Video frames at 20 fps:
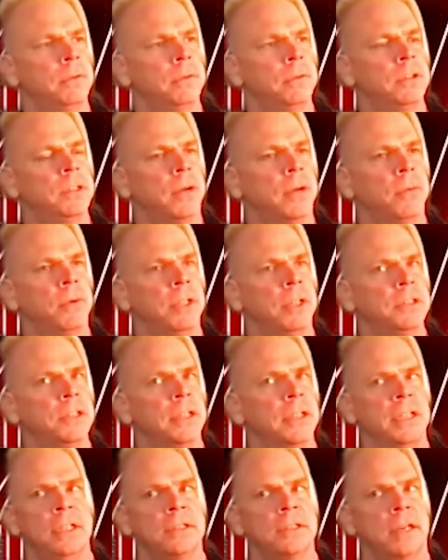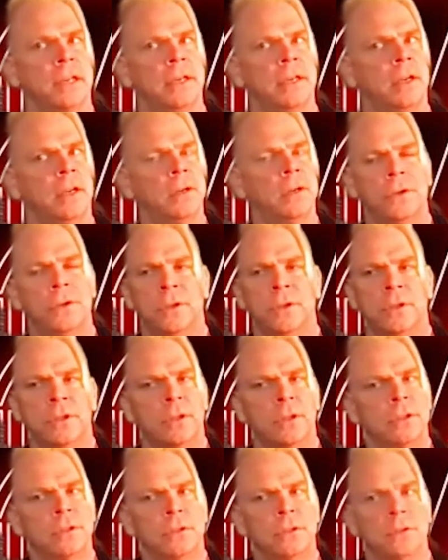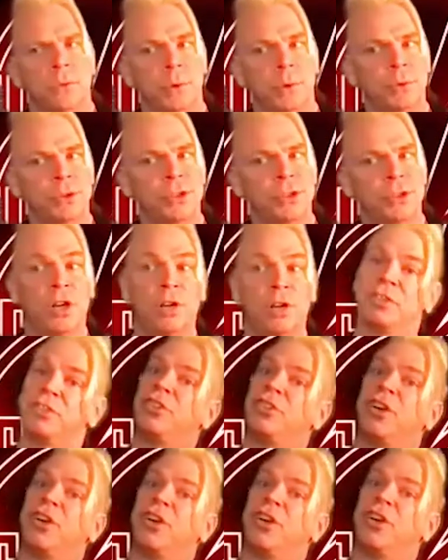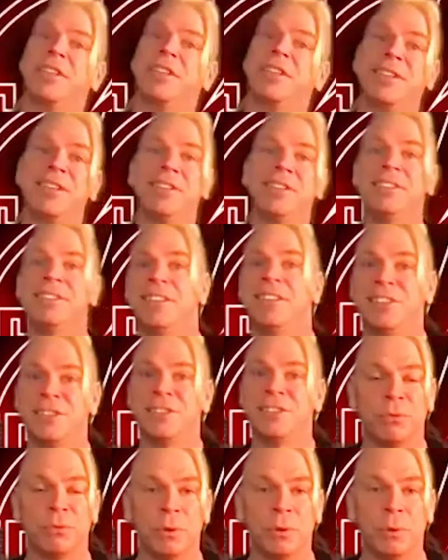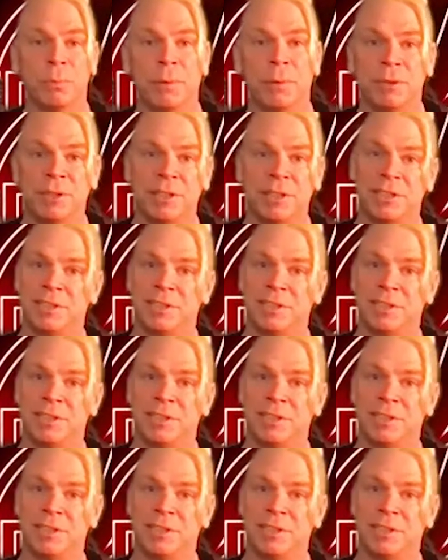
said recently, he's like, we would know if the song was any good is if we remembered it in the